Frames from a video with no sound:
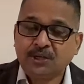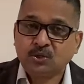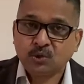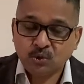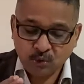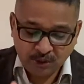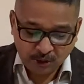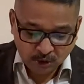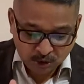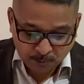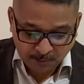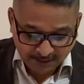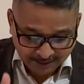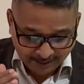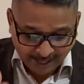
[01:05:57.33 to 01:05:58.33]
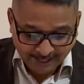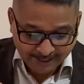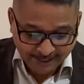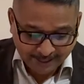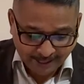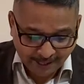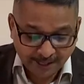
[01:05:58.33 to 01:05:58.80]
So you need to speak the right
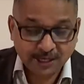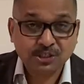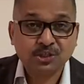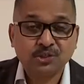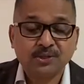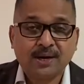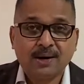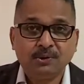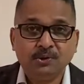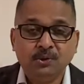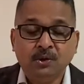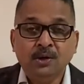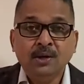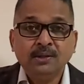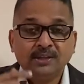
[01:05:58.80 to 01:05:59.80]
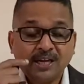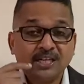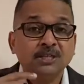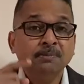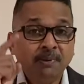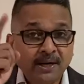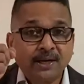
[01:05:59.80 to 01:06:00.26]
declarations around you. There
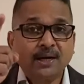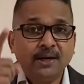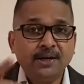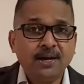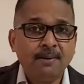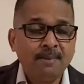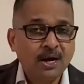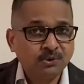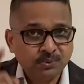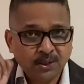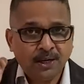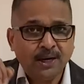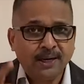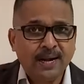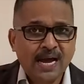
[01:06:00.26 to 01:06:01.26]
is a miracle in your mouth we heard